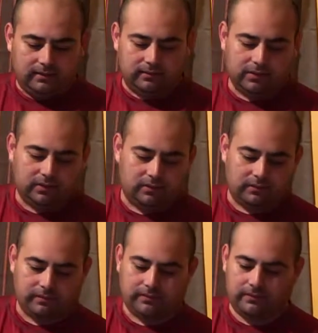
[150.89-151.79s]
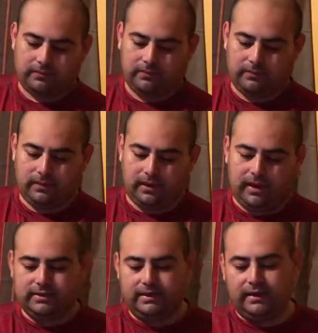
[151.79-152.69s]
so it
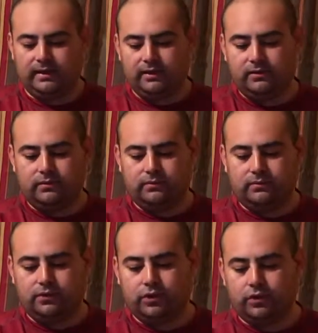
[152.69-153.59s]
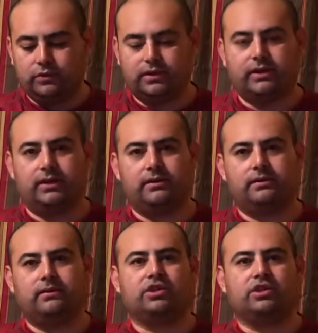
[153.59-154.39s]
has like little screws in here,